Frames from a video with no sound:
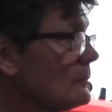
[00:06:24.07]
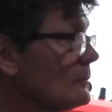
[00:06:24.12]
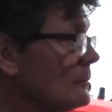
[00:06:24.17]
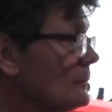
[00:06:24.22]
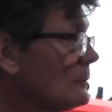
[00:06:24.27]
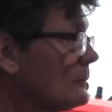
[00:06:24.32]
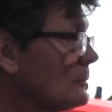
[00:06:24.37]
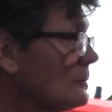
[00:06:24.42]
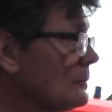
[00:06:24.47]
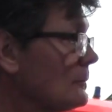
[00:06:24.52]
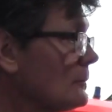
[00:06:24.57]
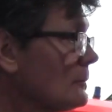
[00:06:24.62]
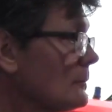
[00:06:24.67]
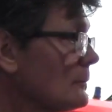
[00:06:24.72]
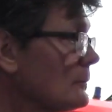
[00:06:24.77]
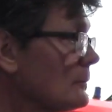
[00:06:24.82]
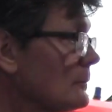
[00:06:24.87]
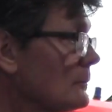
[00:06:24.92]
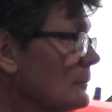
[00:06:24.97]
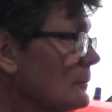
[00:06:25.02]

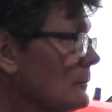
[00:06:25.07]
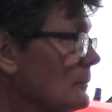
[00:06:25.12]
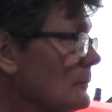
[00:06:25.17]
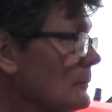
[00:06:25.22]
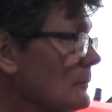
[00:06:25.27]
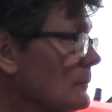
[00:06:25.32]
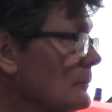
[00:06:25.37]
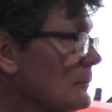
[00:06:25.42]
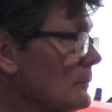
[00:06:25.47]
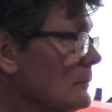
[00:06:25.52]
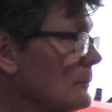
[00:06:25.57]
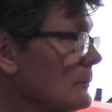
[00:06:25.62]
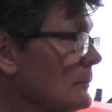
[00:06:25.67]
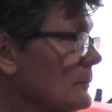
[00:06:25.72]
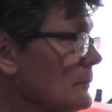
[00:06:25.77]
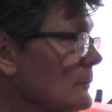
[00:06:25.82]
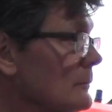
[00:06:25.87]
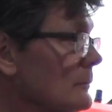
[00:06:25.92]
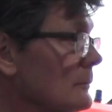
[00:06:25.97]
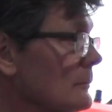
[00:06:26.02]

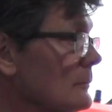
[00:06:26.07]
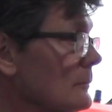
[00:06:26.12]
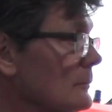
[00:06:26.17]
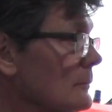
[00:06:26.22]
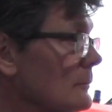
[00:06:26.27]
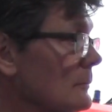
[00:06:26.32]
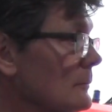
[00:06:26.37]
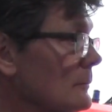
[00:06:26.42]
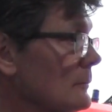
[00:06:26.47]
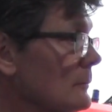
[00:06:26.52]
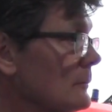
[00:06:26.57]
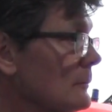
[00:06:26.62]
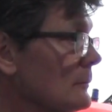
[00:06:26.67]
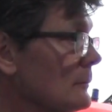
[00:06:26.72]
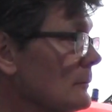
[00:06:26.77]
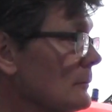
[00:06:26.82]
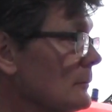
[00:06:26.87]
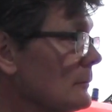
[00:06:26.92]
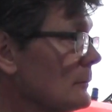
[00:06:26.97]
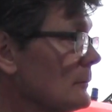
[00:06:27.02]

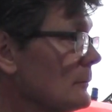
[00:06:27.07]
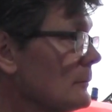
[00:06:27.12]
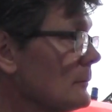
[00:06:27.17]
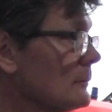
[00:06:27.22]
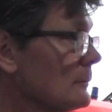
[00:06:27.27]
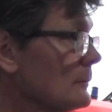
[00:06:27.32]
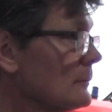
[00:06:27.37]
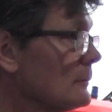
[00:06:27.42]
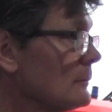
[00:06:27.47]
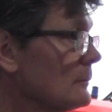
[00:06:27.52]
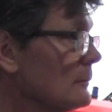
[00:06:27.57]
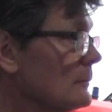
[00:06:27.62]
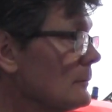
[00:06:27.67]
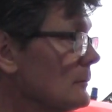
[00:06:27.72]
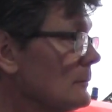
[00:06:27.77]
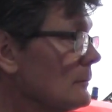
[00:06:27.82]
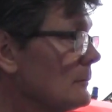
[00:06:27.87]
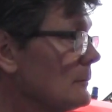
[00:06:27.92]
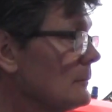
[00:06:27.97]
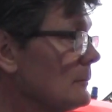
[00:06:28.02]

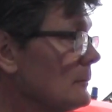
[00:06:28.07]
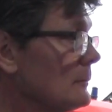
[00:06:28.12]
This person isn't speaking.